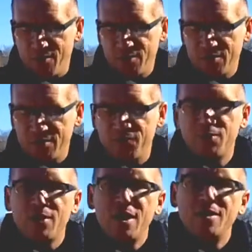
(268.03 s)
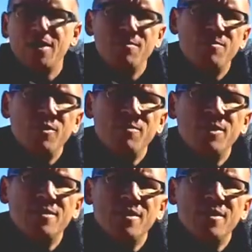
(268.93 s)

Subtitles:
of course, if you can get a permit,